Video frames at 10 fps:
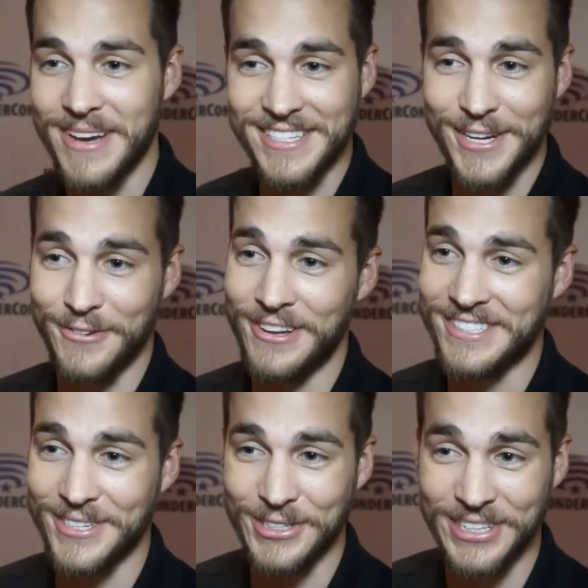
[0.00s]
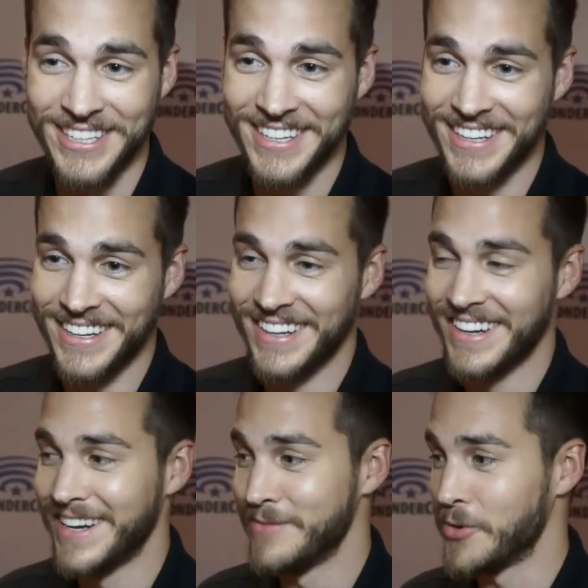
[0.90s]
myself into
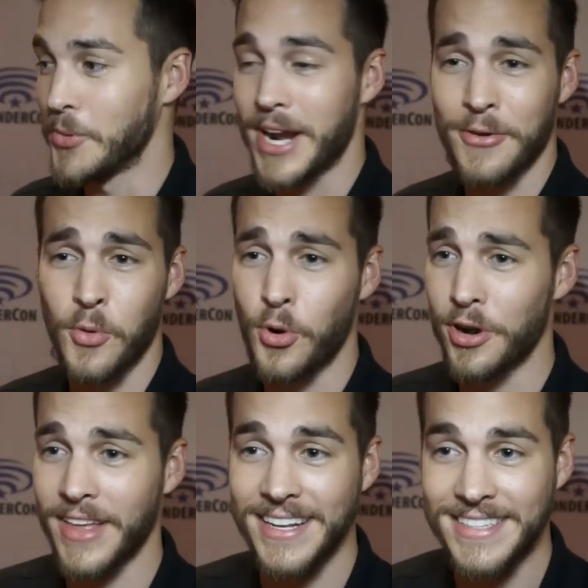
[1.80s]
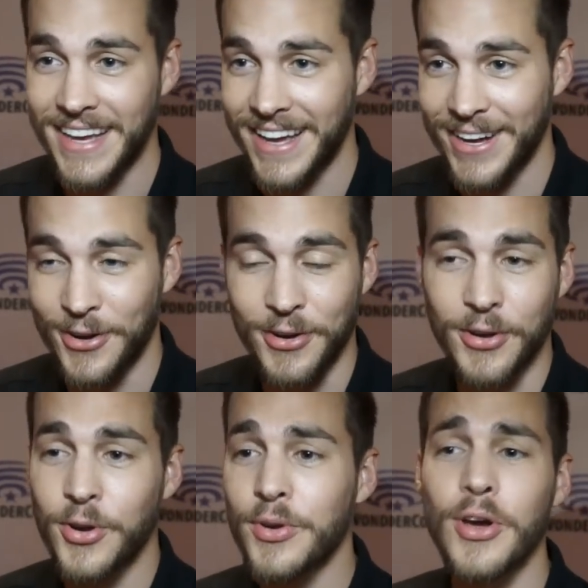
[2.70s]
um, or what I wore that day, or
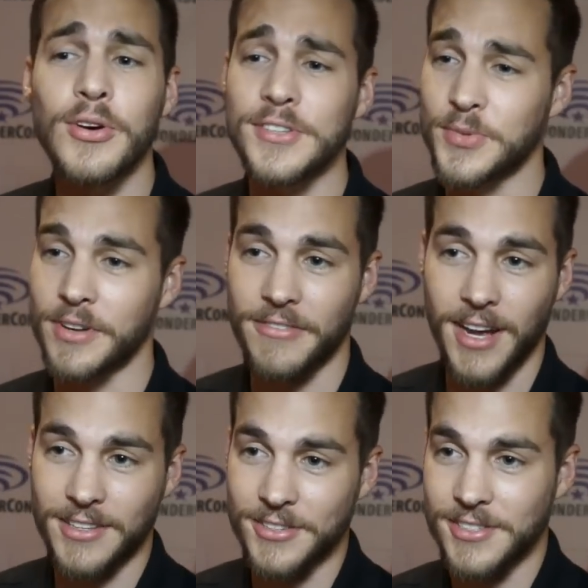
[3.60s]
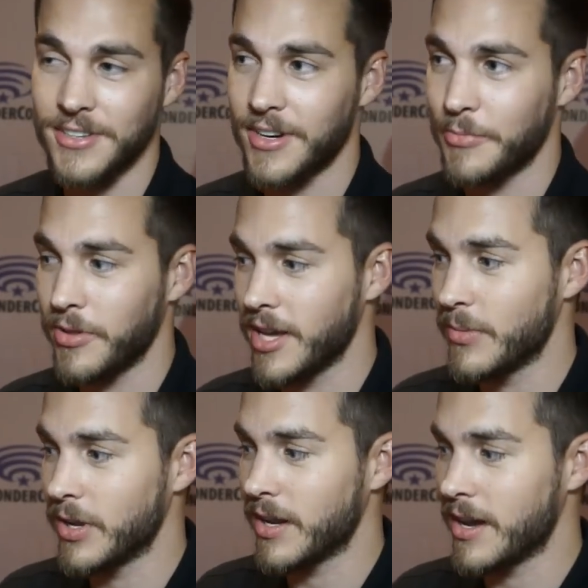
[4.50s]
who knows what factors are at play.
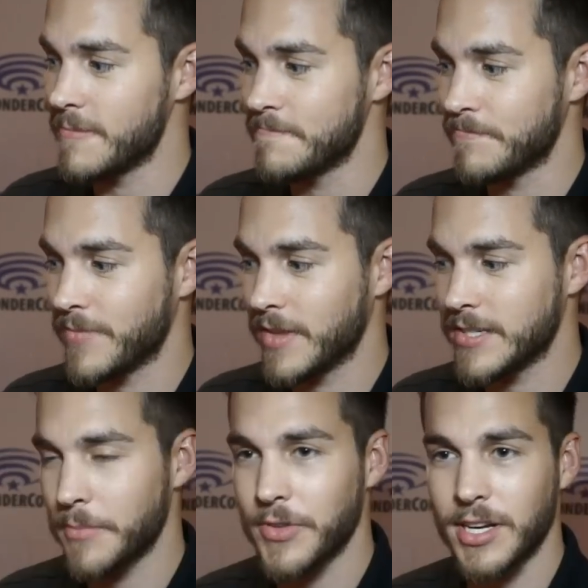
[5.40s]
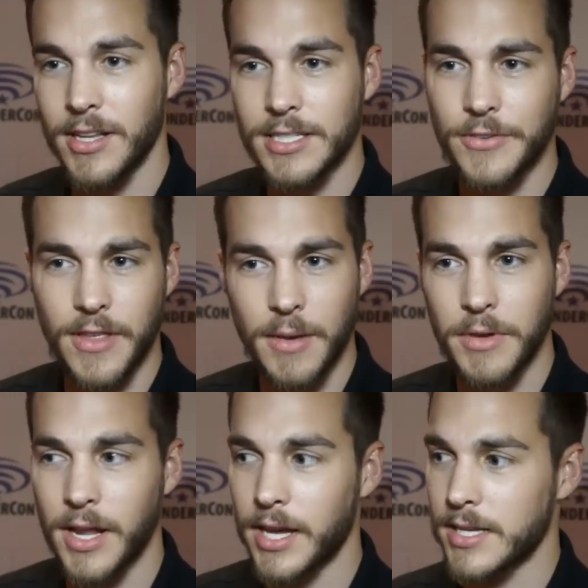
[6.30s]
But um, something clicked for them,
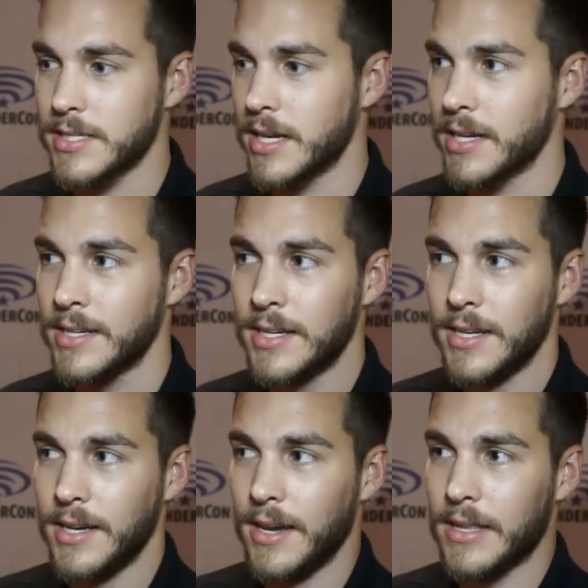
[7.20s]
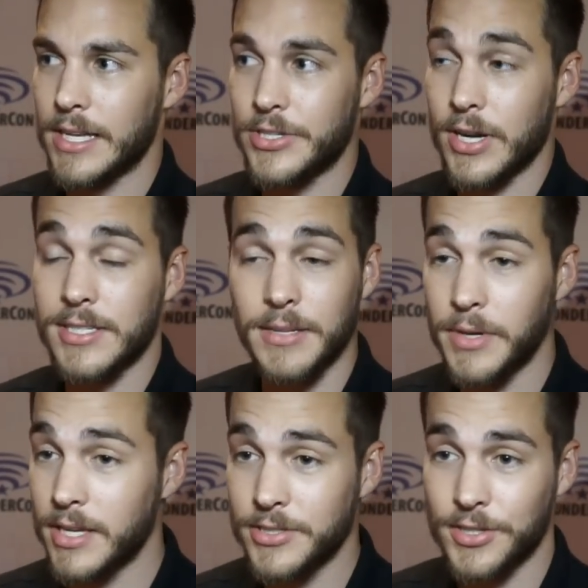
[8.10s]
and I guess they they trusted
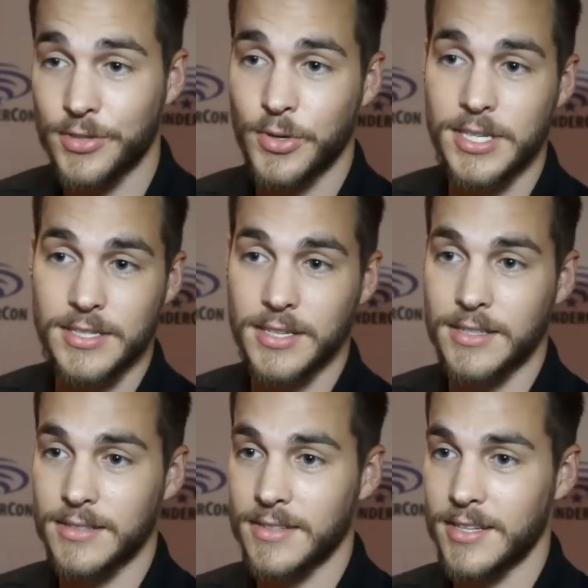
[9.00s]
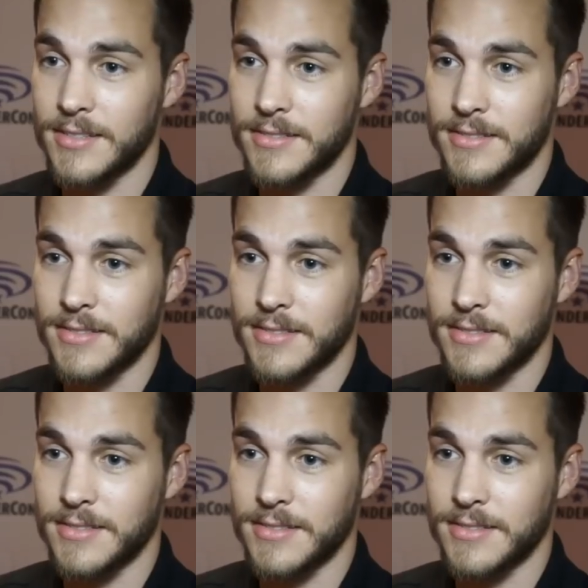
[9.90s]
me. They took the risk and, and